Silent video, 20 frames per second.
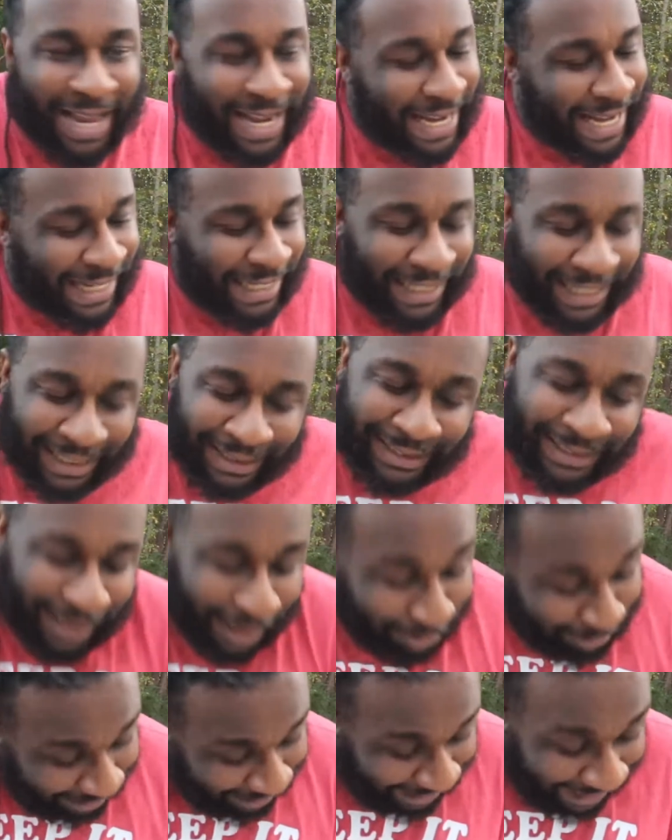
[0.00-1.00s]
I gotta get
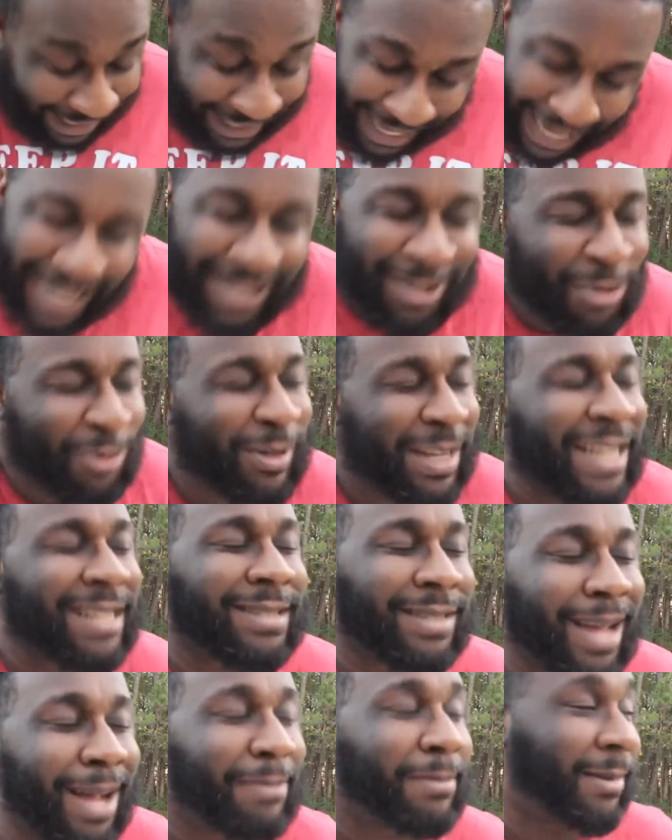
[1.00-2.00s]
something. I got to get
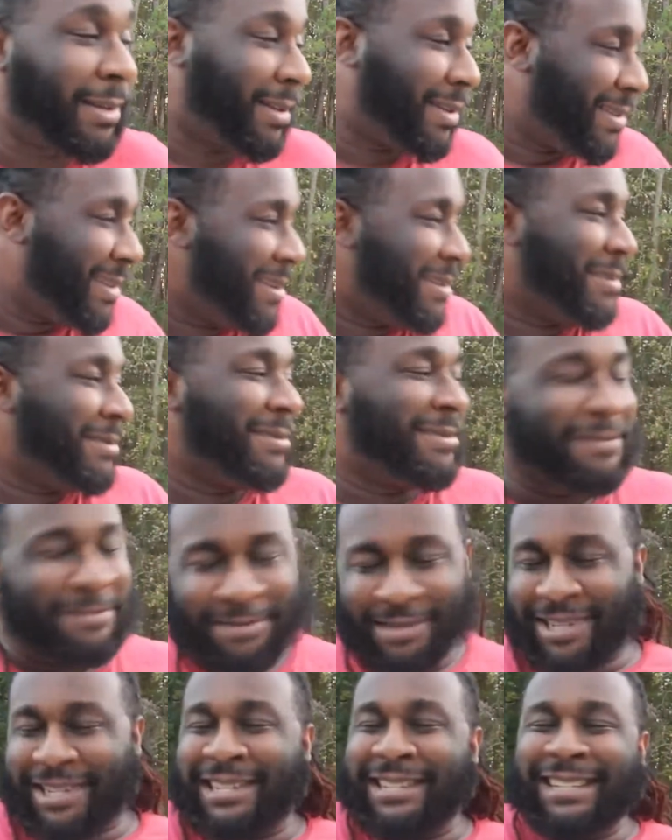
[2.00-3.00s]
something.
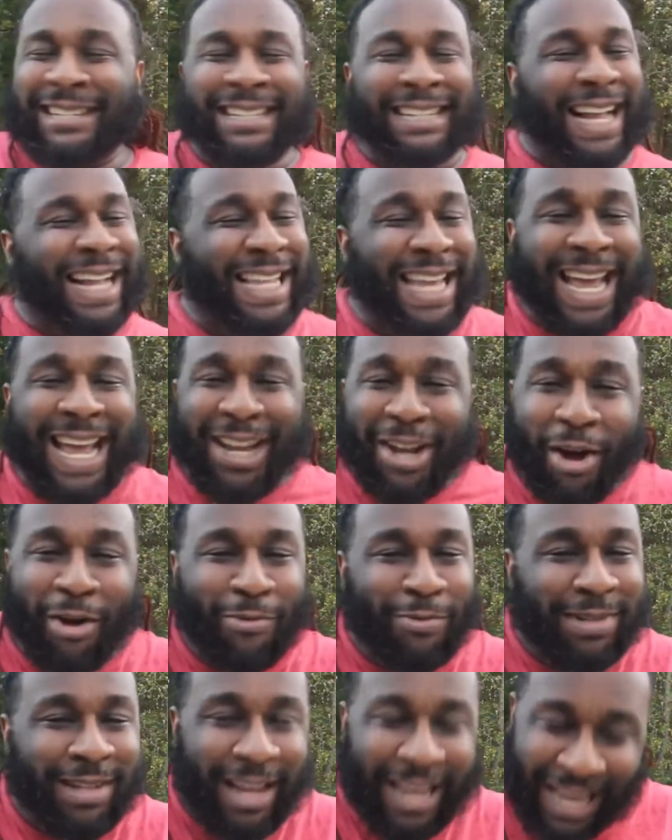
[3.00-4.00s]
I can't go
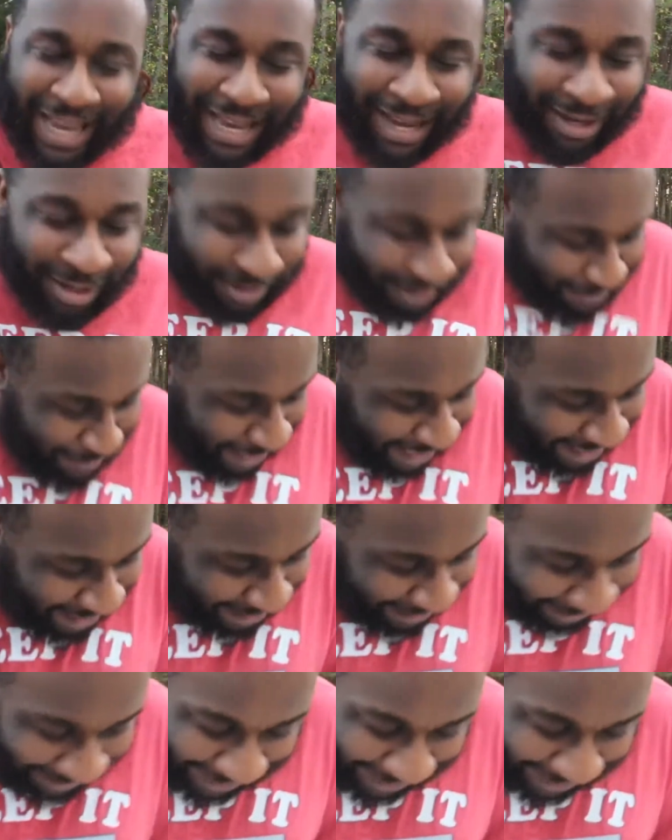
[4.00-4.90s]
with an egg, man.